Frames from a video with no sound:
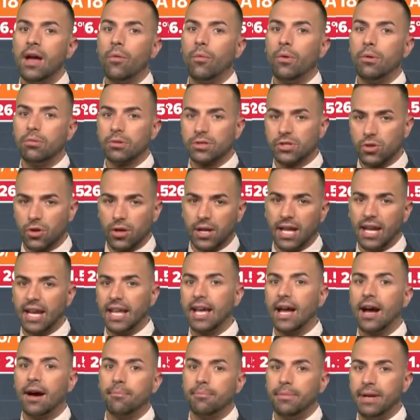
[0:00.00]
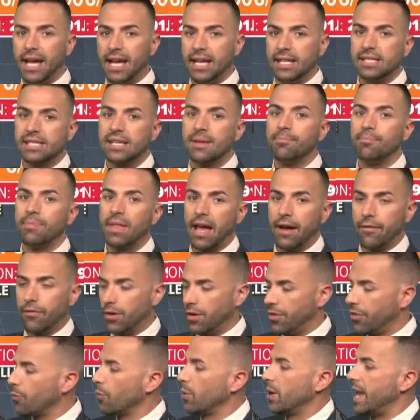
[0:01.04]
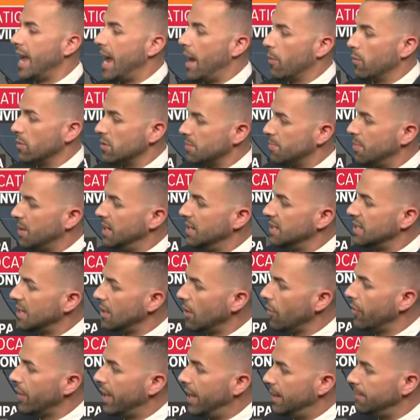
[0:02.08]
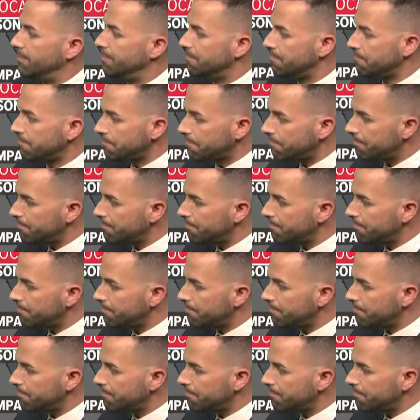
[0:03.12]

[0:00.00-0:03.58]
we will start getting updates every three hours. But until then,